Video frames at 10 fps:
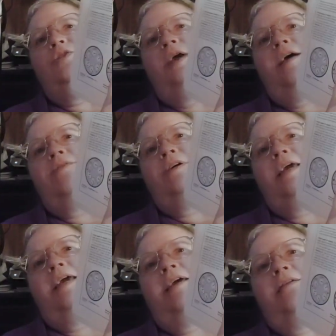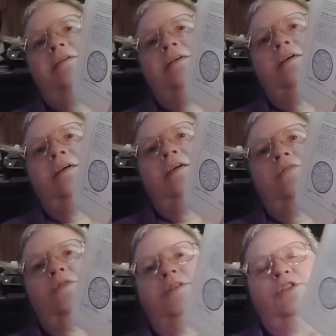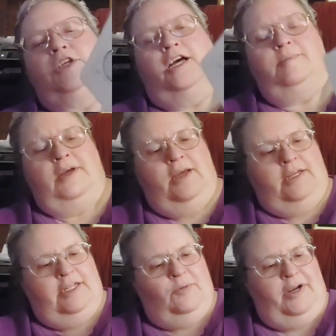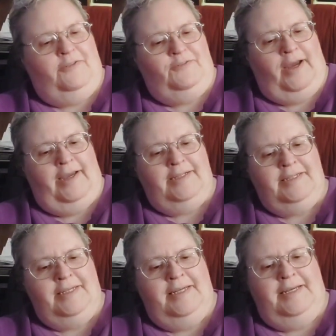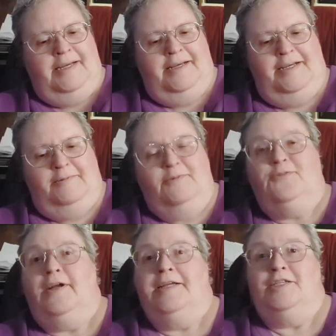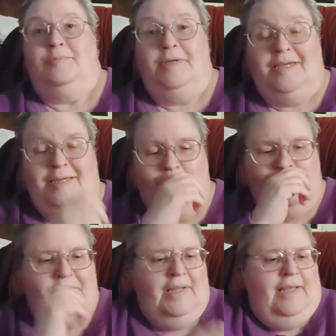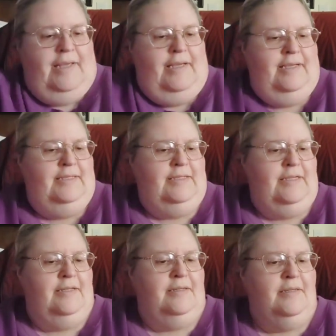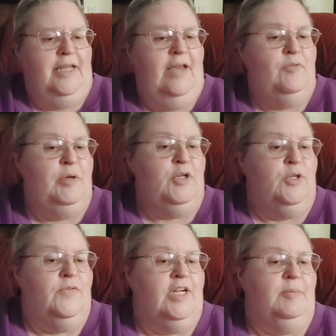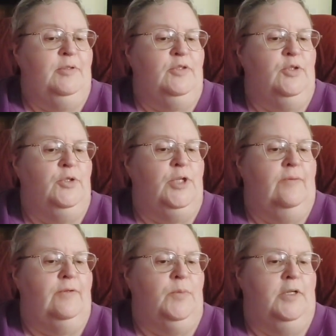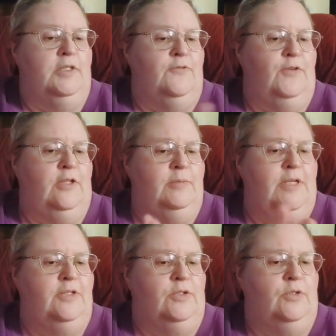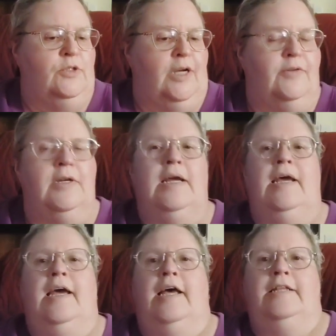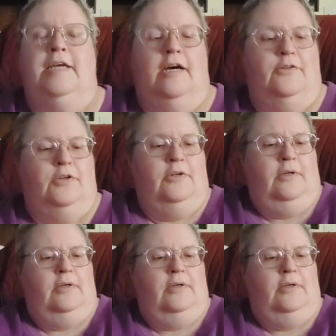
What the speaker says: have on hand for this job. Now, what I find funny to me is they have a picture of a couple of screwdrivers. One is a Phillips head screwdriver, and the other,